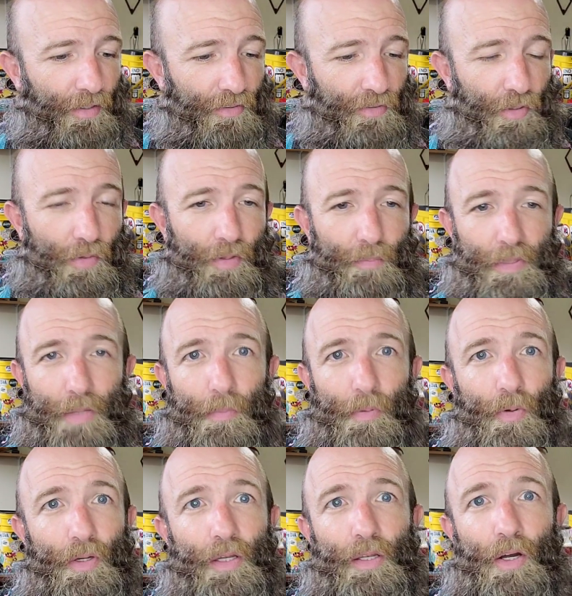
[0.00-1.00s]
so that
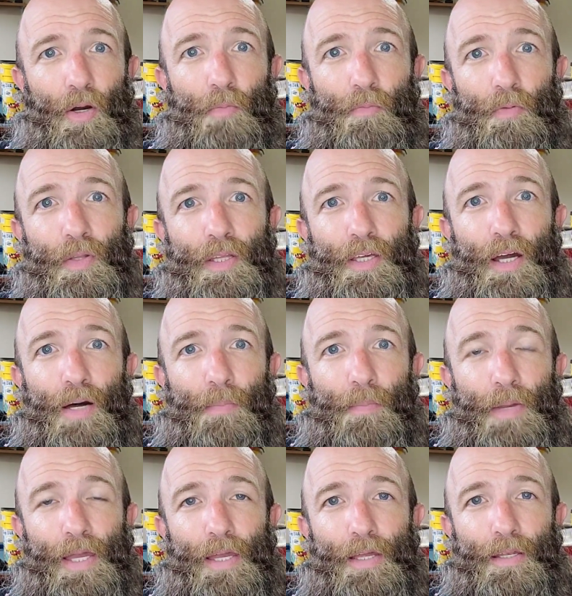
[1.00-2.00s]
people can hopefully
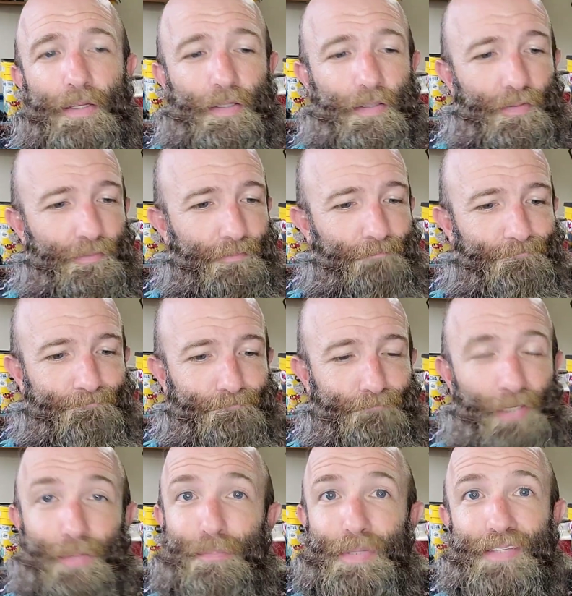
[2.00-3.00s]
come and
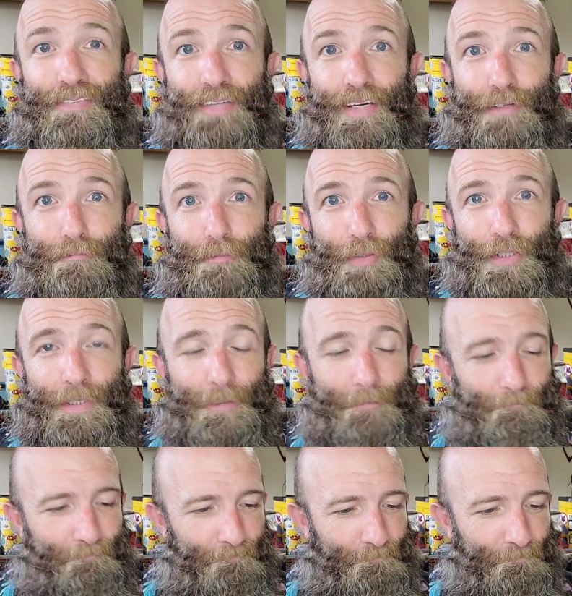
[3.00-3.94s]
be set free.